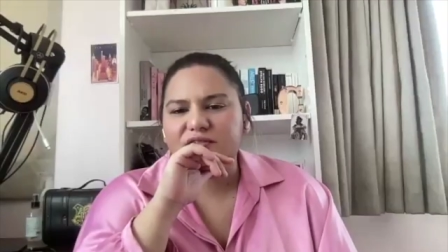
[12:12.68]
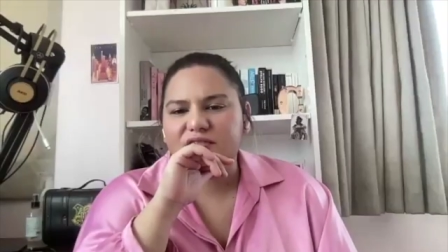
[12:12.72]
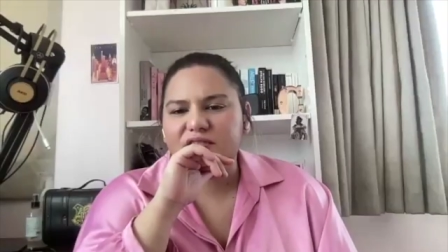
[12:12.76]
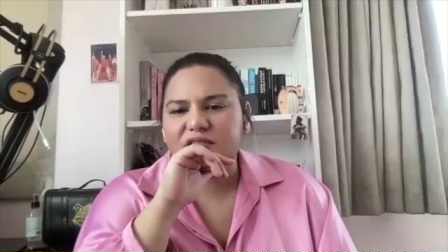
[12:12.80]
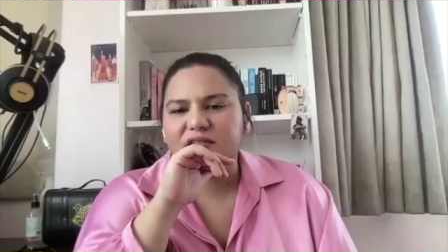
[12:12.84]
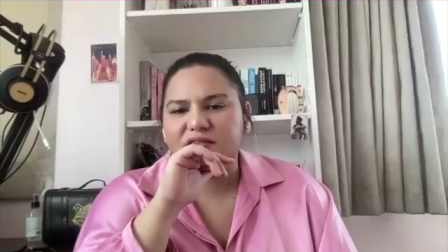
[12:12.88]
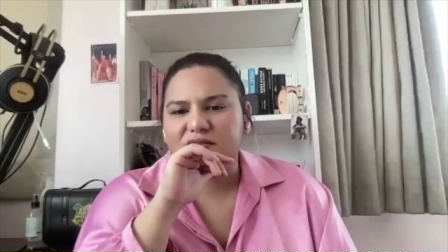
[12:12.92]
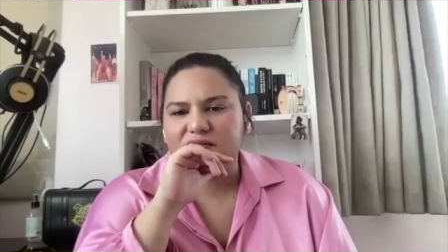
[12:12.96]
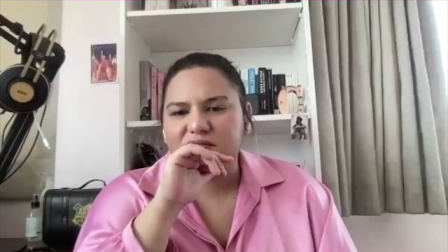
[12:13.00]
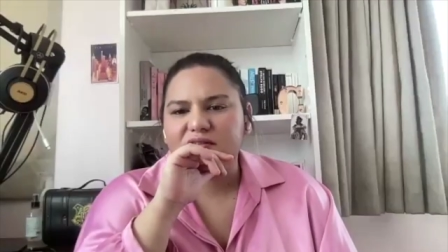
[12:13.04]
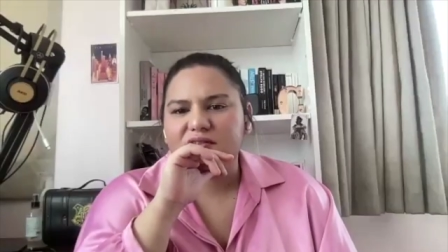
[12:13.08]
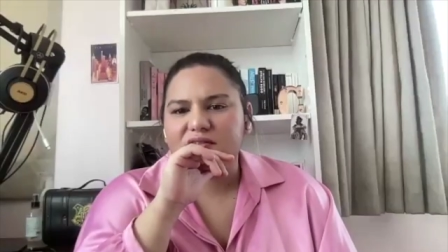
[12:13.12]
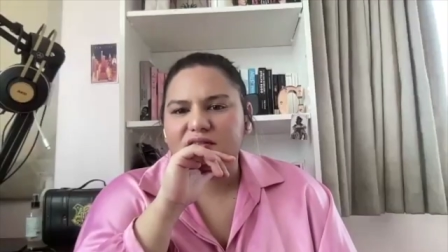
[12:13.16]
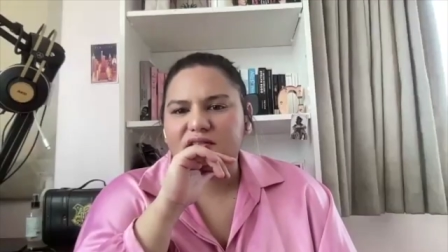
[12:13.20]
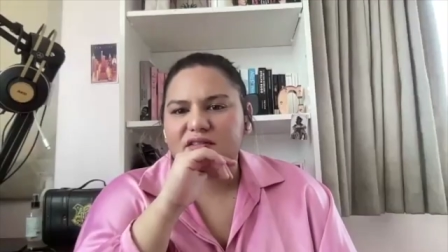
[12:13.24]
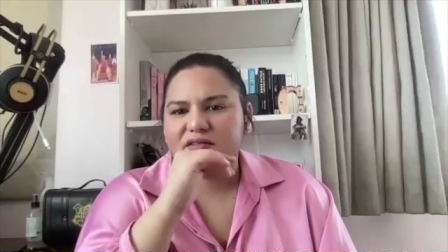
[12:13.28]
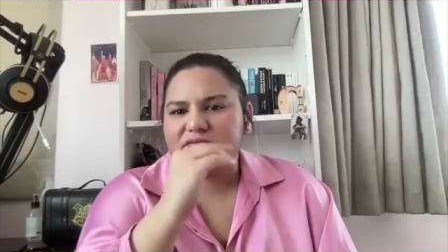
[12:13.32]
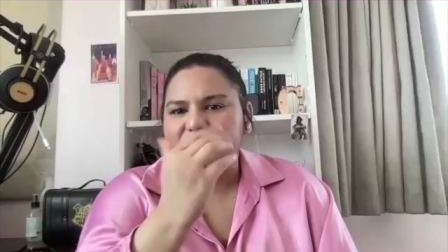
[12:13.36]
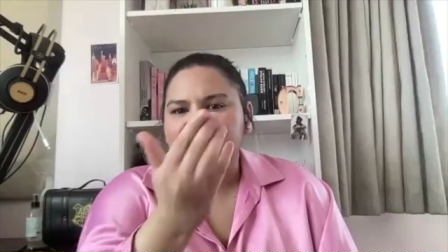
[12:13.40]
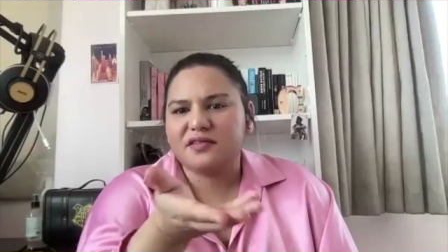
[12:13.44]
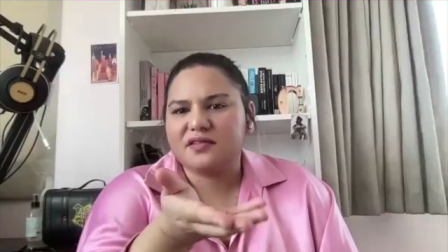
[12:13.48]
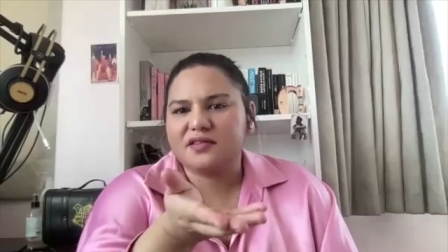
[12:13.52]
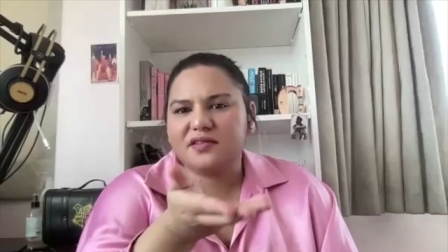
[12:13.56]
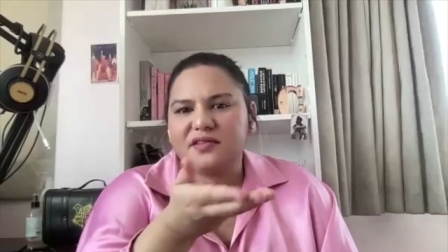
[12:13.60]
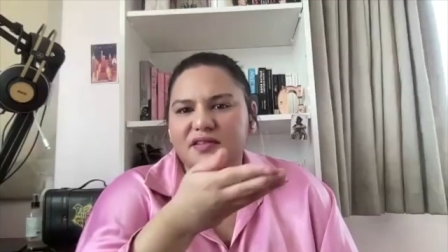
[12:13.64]
know? also
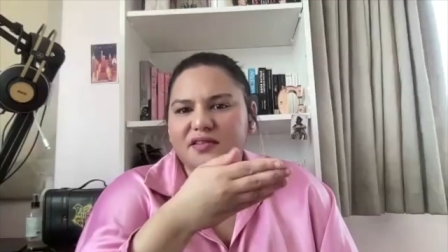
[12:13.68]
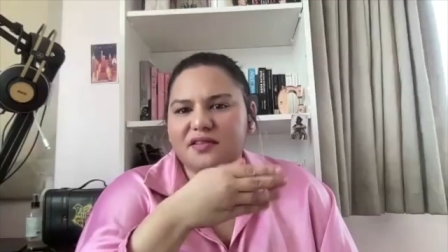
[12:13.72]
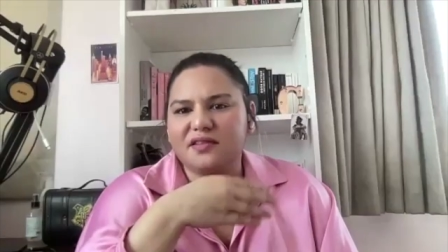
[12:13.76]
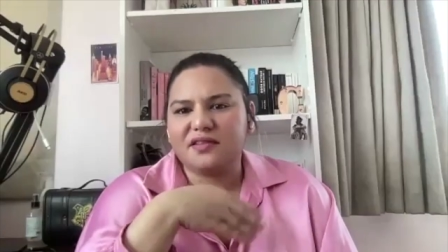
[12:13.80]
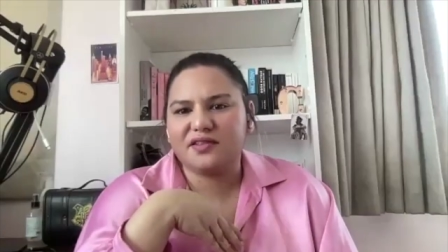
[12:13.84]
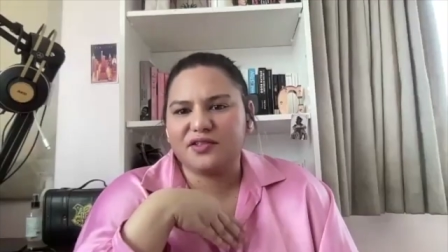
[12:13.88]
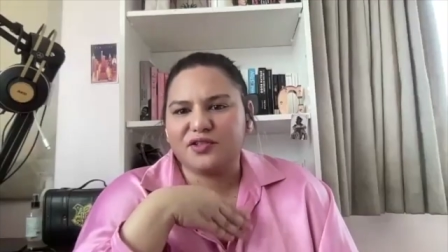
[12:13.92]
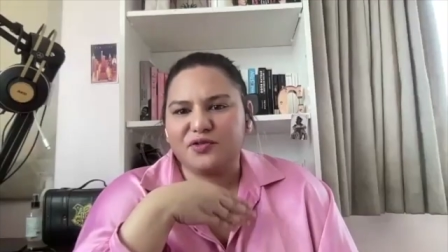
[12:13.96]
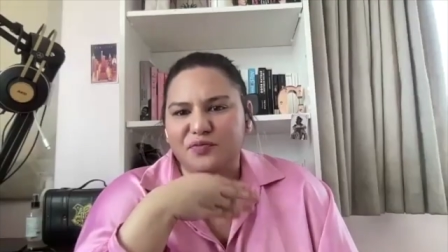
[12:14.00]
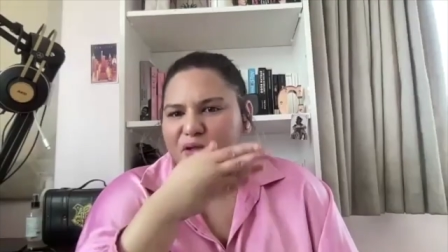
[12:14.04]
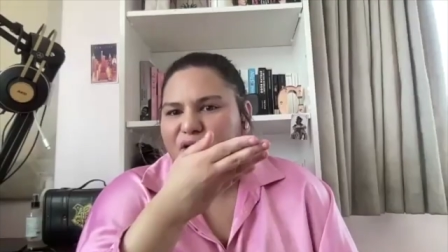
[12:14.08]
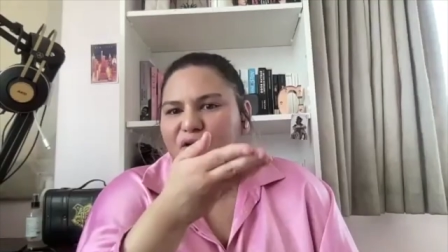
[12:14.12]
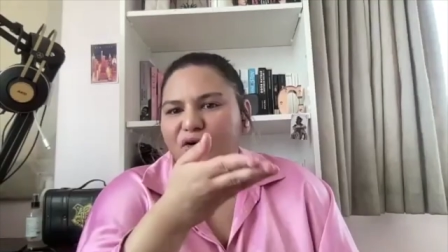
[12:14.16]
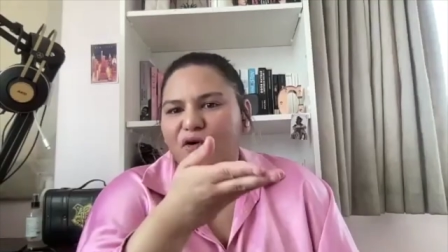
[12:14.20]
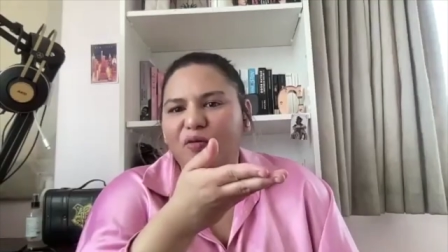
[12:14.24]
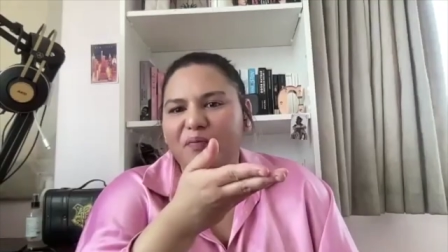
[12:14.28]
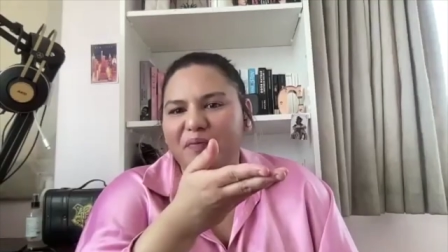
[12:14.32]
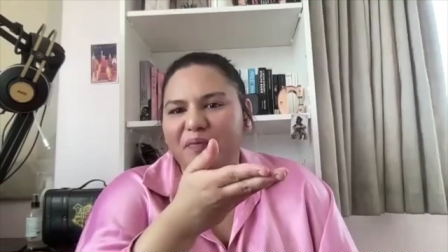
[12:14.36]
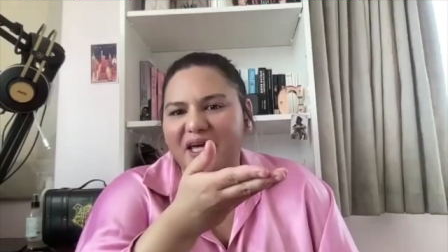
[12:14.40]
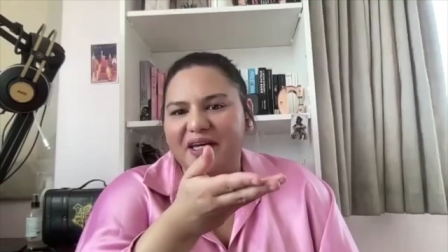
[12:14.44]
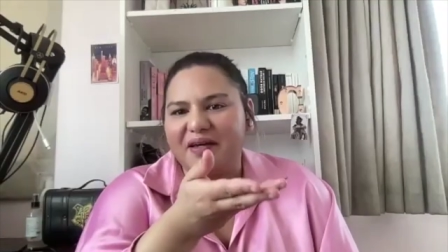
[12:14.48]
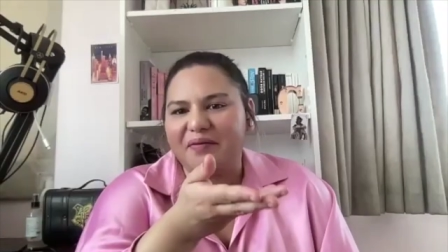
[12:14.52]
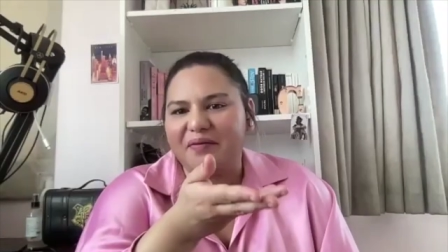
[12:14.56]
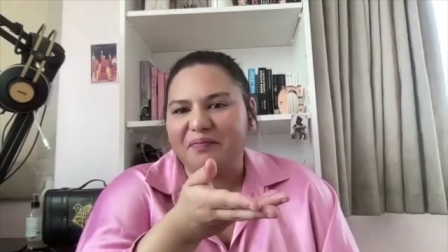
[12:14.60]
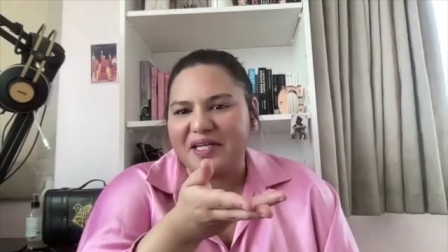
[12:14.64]
because mm. we hmm. all
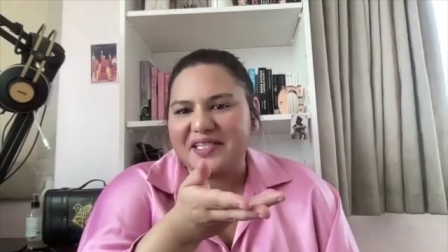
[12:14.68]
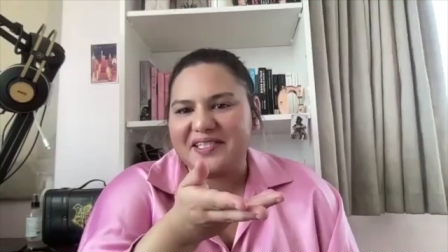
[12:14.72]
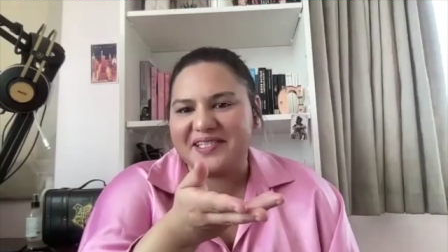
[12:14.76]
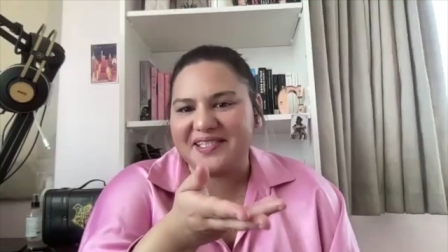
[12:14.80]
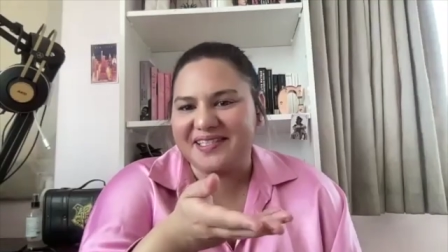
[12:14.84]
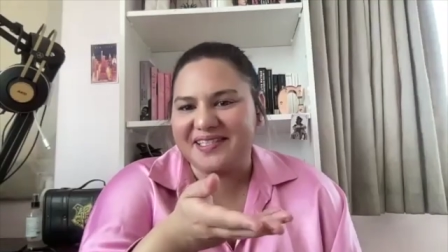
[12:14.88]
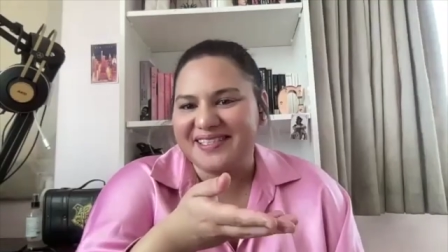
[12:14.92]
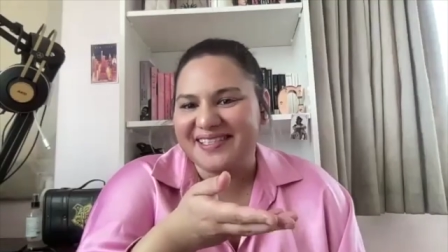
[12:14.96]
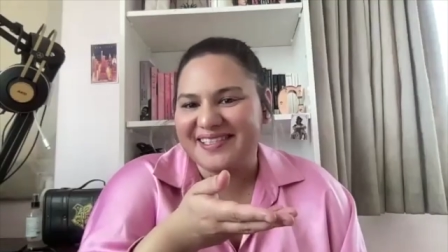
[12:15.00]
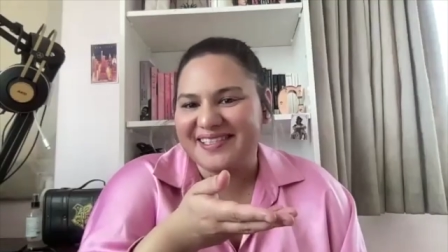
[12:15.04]
make messy